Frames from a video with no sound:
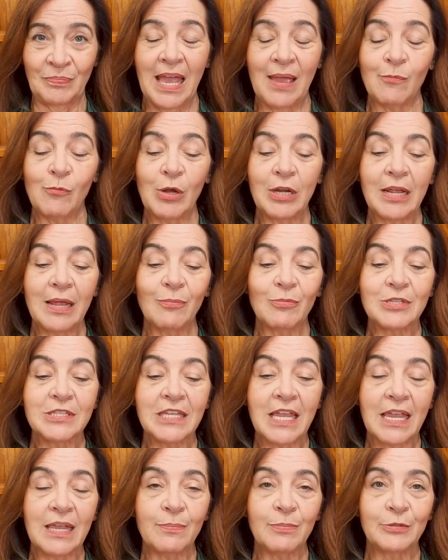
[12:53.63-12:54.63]
And what I
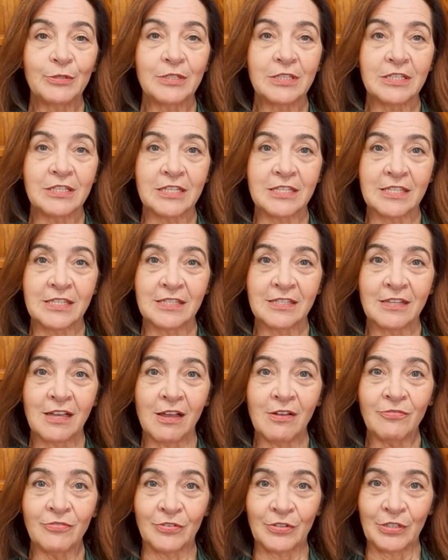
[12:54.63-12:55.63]
was able to
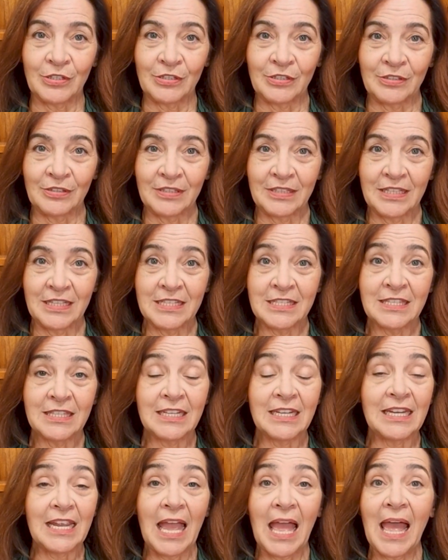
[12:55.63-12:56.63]
discover is
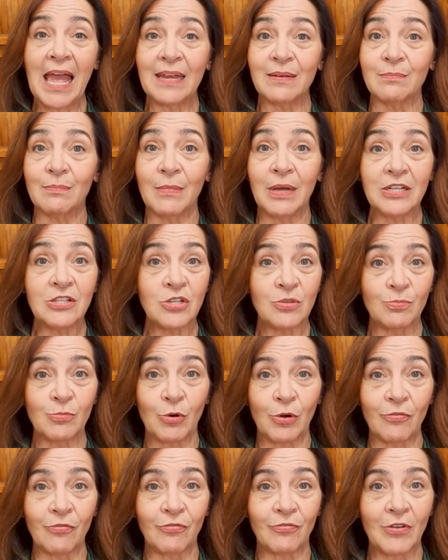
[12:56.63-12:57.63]
that he had much
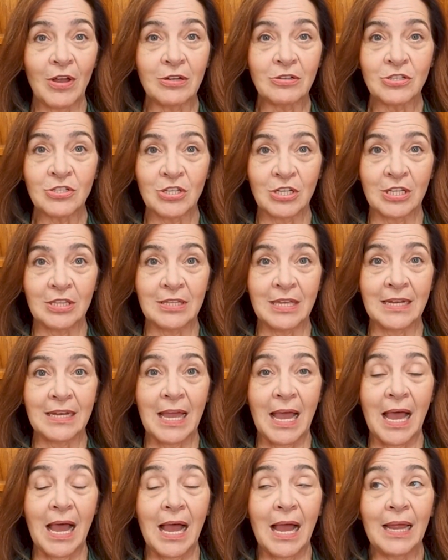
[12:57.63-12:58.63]
more function
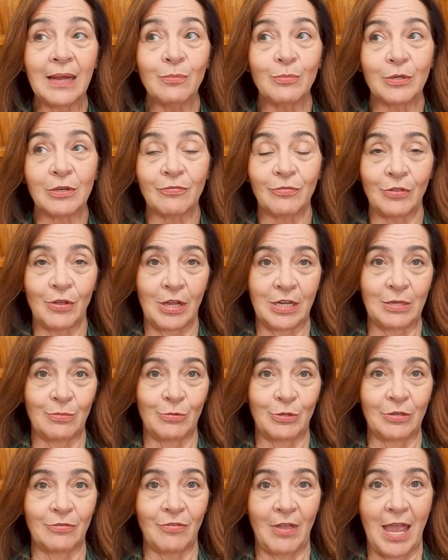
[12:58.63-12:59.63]
than I would have thought he
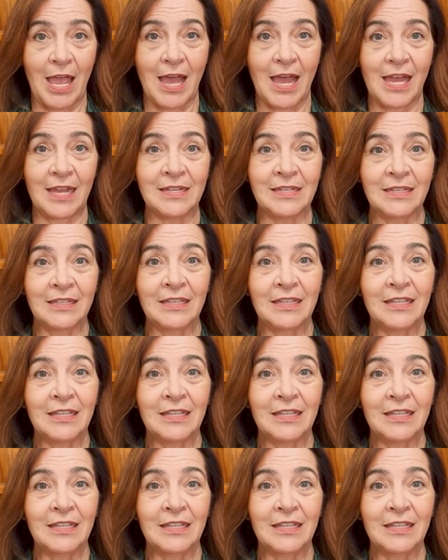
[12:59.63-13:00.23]
would have had